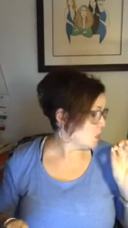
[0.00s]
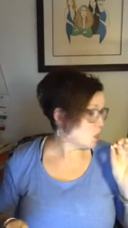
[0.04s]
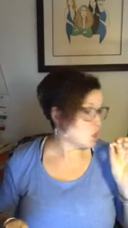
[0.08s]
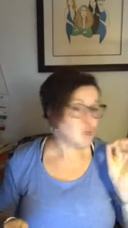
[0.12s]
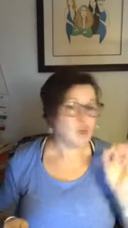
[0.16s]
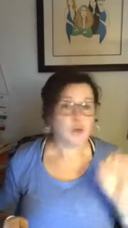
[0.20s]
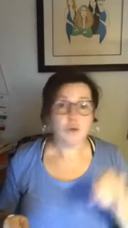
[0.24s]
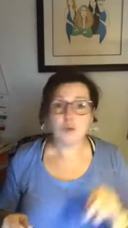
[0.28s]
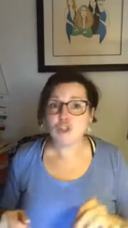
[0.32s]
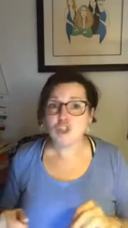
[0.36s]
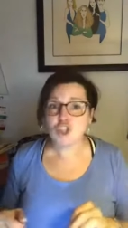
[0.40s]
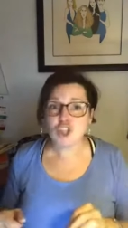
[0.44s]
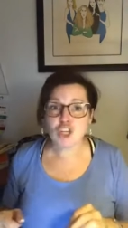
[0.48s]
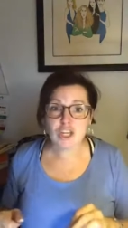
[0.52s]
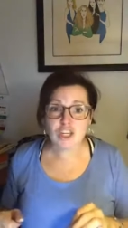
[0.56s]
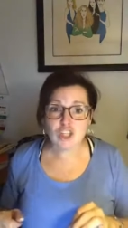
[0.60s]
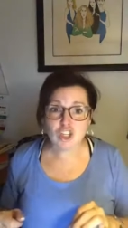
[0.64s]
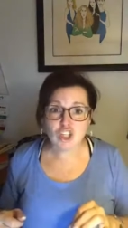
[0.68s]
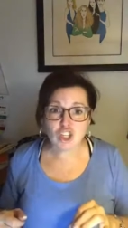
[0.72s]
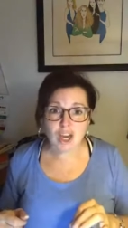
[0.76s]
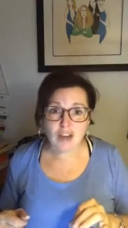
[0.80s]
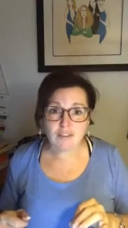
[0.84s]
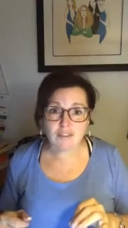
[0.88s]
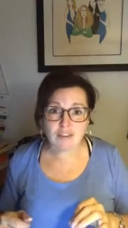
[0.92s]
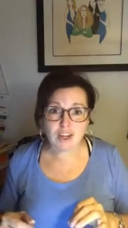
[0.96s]
the
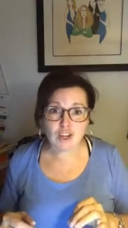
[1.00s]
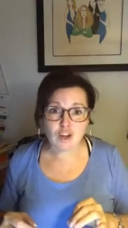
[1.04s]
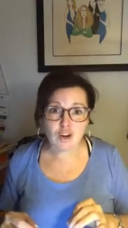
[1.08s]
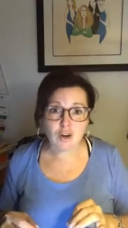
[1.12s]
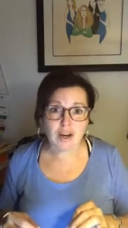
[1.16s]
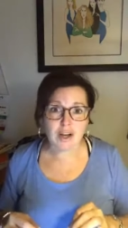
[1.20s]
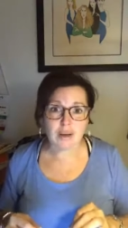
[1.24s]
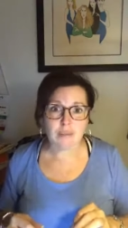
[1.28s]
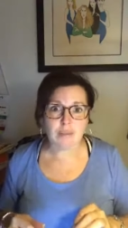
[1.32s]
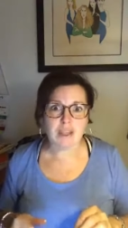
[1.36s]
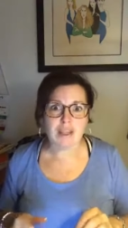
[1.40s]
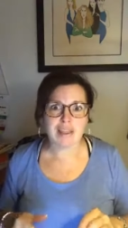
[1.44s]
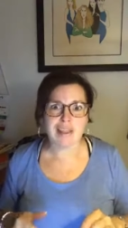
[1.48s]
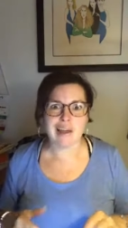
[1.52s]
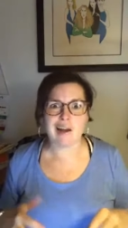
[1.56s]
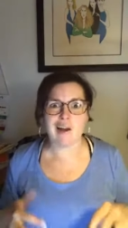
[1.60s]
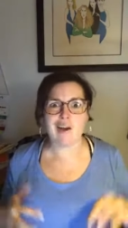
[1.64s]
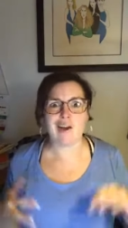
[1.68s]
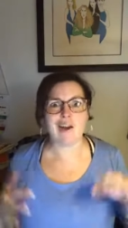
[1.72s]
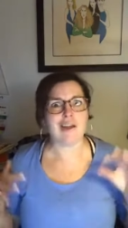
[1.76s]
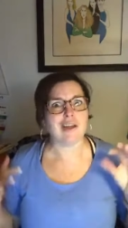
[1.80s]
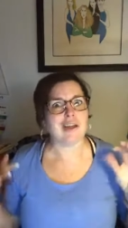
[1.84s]
coochie shaving cream in there.